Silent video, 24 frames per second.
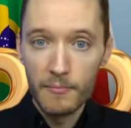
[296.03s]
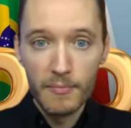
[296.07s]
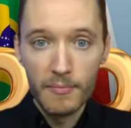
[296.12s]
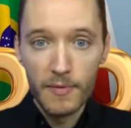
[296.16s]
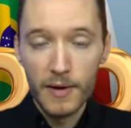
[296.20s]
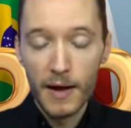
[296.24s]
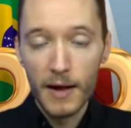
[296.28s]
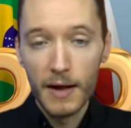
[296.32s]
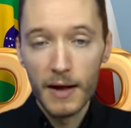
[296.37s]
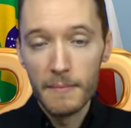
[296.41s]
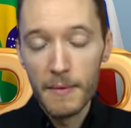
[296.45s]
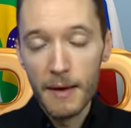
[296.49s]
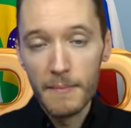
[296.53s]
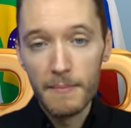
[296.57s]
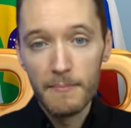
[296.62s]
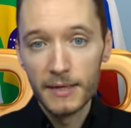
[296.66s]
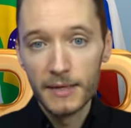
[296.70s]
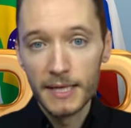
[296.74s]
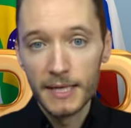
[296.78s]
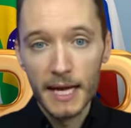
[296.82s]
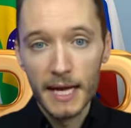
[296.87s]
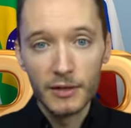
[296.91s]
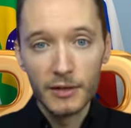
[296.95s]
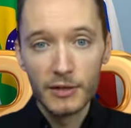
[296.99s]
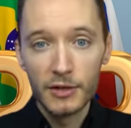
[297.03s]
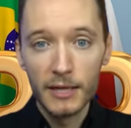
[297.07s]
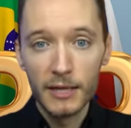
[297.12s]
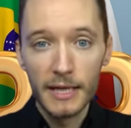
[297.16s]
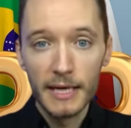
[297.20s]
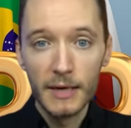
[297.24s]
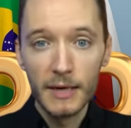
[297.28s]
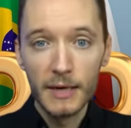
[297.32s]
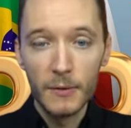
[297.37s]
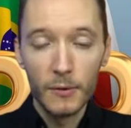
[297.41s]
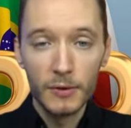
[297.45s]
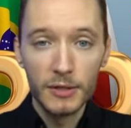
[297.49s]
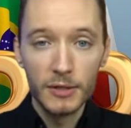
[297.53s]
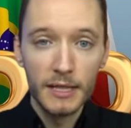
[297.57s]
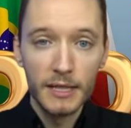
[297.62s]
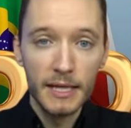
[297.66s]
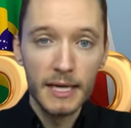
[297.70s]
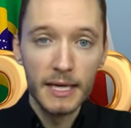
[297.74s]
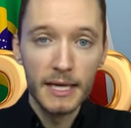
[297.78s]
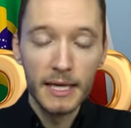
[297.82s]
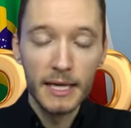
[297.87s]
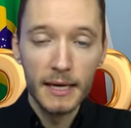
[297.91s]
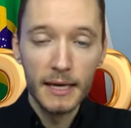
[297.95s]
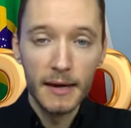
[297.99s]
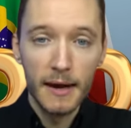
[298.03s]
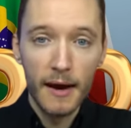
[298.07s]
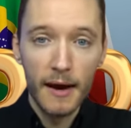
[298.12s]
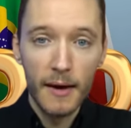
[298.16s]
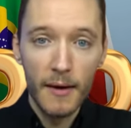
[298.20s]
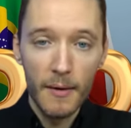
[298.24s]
maybe potentially we'll see